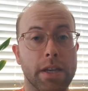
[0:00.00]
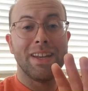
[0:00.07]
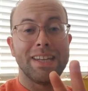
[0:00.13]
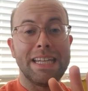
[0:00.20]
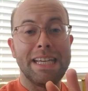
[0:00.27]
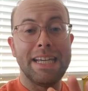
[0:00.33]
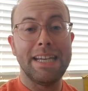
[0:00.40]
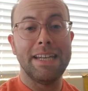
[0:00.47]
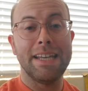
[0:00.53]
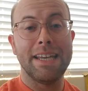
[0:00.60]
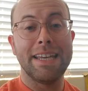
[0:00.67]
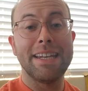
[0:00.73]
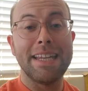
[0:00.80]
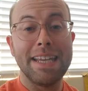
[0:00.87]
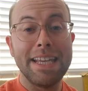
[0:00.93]
We need
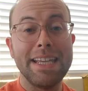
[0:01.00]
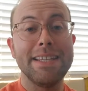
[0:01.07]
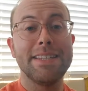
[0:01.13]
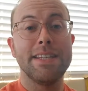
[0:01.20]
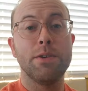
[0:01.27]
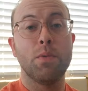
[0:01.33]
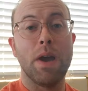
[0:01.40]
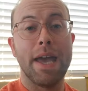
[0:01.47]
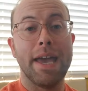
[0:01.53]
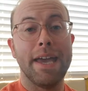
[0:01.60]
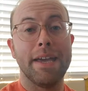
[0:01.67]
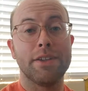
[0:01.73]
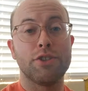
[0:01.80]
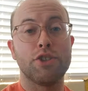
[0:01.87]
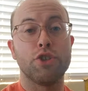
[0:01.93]
an easy
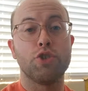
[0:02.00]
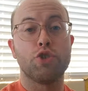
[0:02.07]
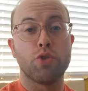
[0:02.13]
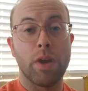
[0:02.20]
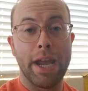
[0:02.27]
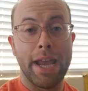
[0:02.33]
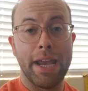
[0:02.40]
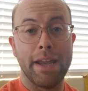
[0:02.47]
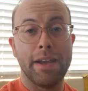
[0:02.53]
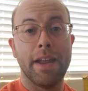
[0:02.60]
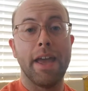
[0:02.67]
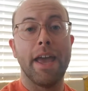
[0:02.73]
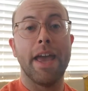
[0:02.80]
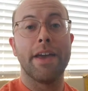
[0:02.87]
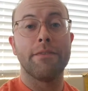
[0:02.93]
way to drain
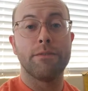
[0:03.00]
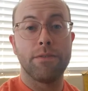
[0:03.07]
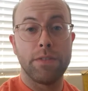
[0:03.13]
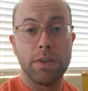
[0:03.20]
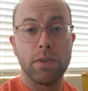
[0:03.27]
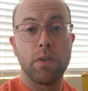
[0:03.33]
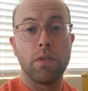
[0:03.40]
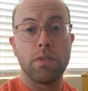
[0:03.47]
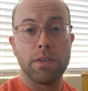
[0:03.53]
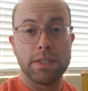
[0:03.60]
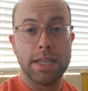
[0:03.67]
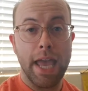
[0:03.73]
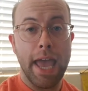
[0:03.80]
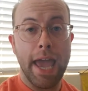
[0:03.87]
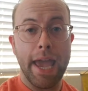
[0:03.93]
and fill the
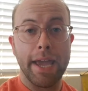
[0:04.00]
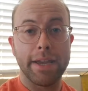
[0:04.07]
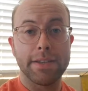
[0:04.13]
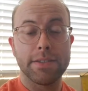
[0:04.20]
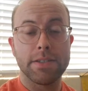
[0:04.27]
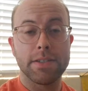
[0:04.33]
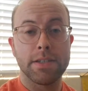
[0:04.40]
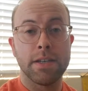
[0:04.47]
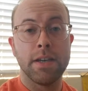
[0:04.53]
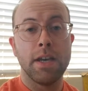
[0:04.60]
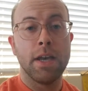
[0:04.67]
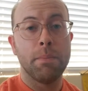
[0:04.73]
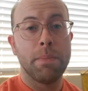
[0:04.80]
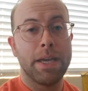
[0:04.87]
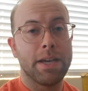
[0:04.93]
tanks.
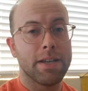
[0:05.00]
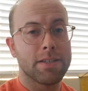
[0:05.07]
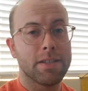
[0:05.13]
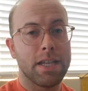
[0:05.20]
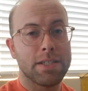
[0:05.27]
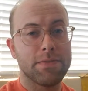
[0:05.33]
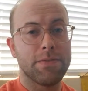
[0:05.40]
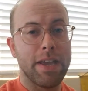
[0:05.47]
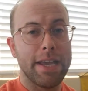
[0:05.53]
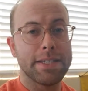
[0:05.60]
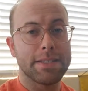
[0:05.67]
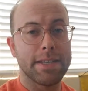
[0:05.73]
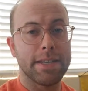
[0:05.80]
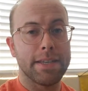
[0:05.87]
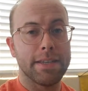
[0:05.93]
Because let's
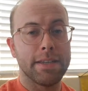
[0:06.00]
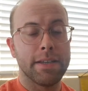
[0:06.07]
face it,